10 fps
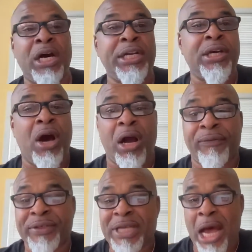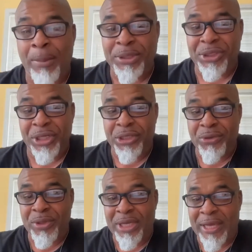honey harvest, how much
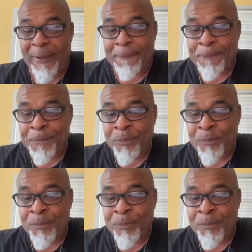honey you'll get?